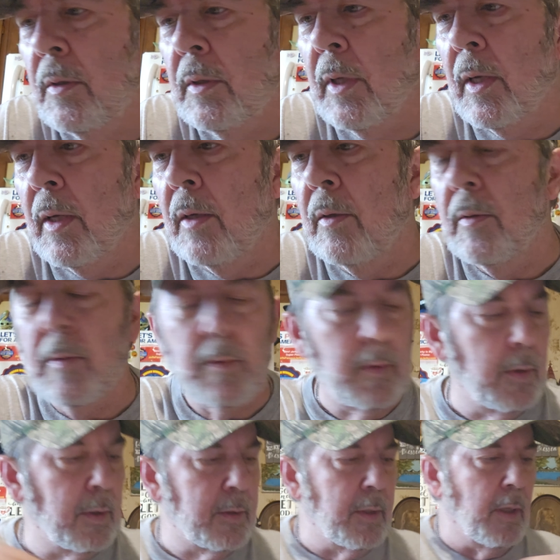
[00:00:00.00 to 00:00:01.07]
Yeah,
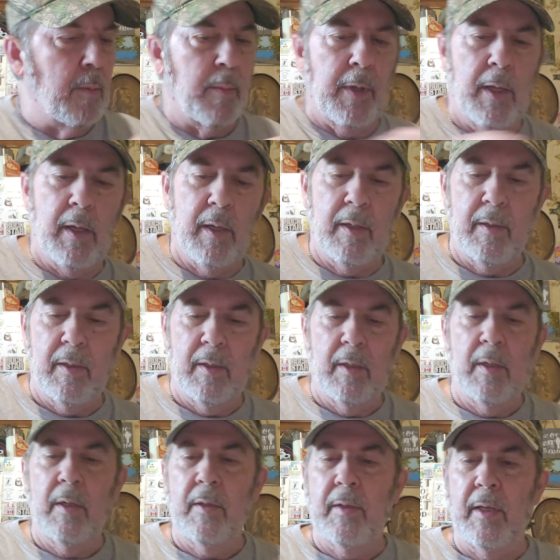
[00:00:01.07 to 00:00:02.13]
that's not bad.
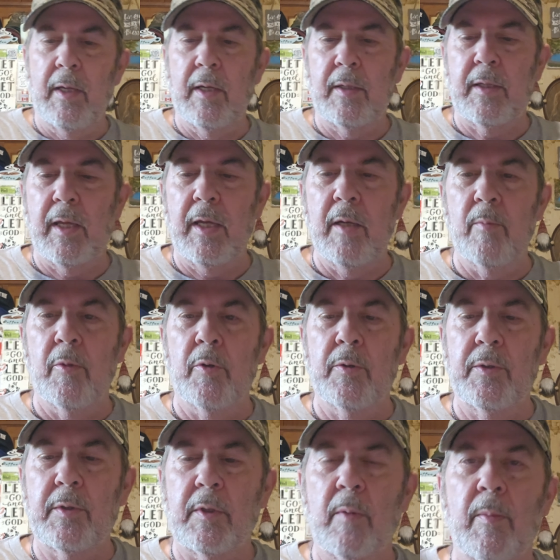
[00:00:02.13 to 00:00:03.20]
They had
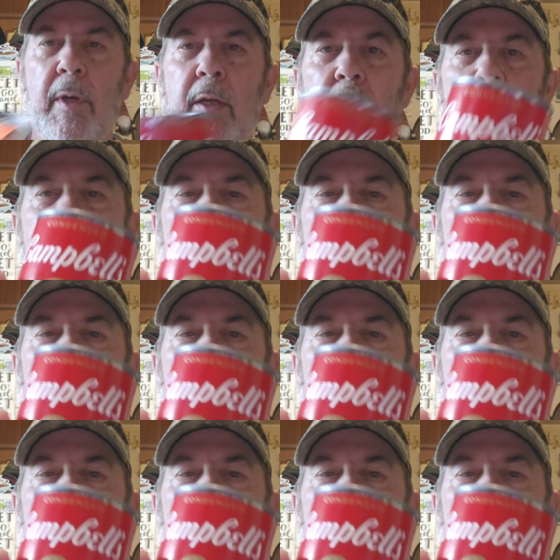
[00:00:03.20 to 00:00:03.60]
Campbell's tomato